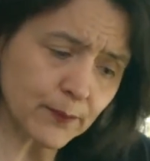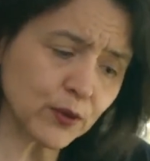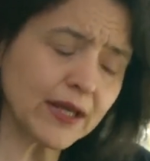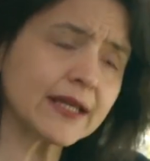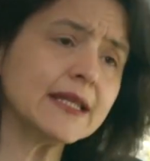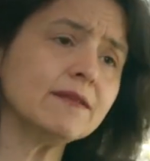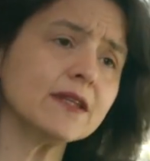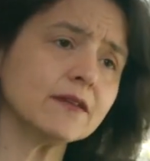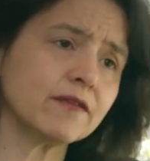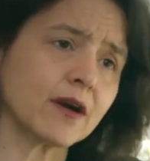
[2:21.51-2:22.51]

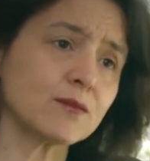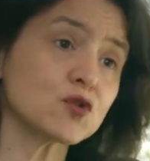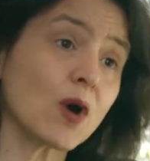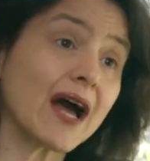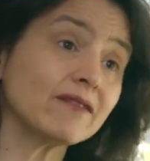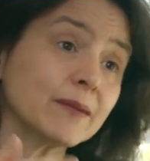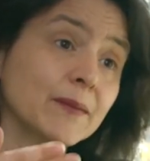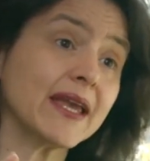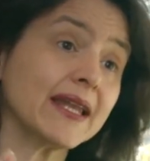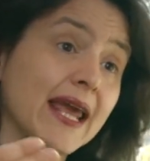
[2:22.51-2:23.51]
productivity firms who haven't
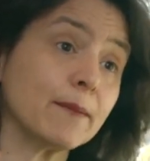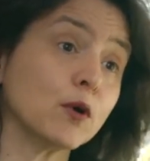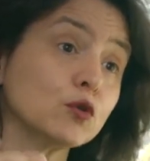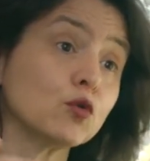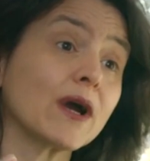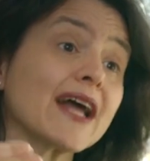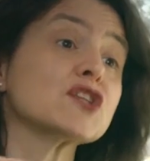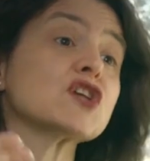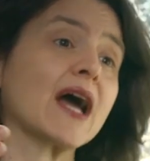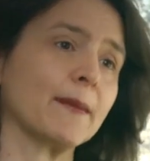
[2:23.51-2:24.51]
been able to
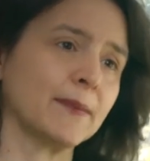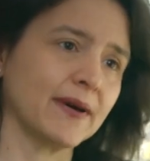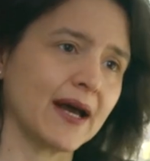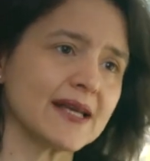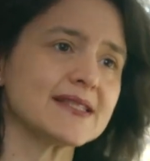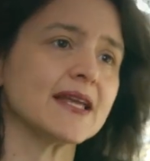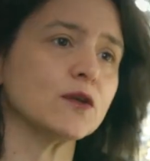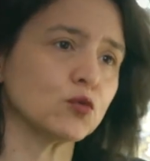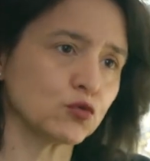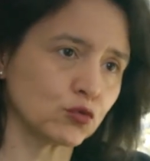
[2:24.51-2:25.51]
catch up as they
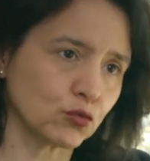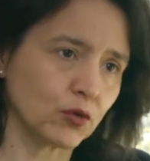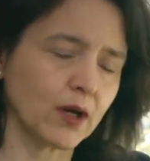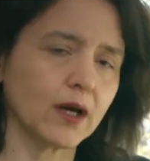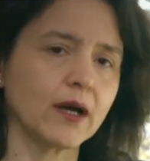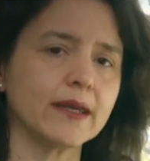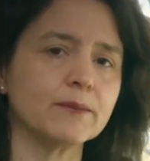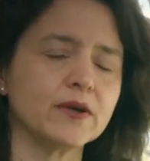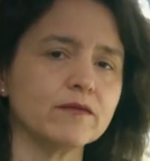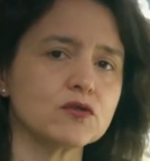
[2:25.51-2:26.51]
used to in
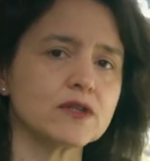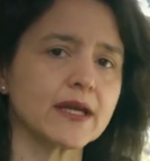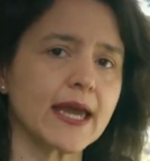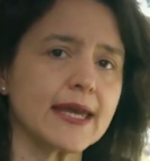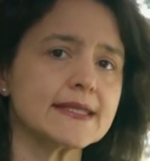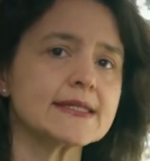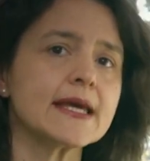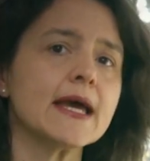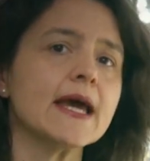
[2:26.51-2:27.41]
previous decades.